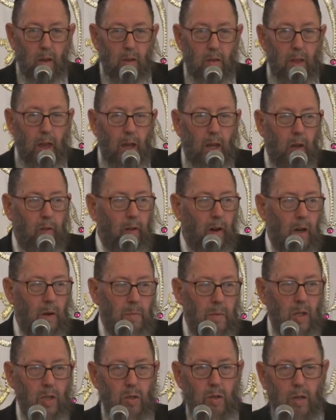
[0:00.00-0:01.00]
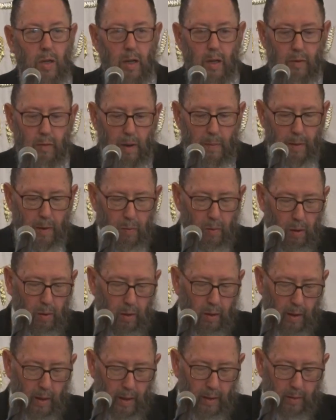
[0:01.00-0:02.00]
Thank you very much, Rabbi
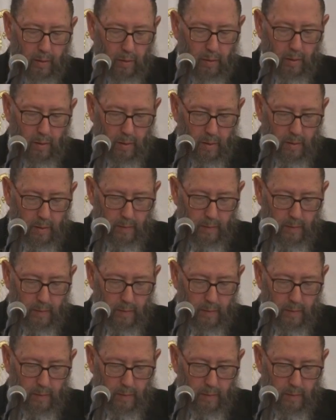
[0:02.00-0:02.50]
Wogelanter.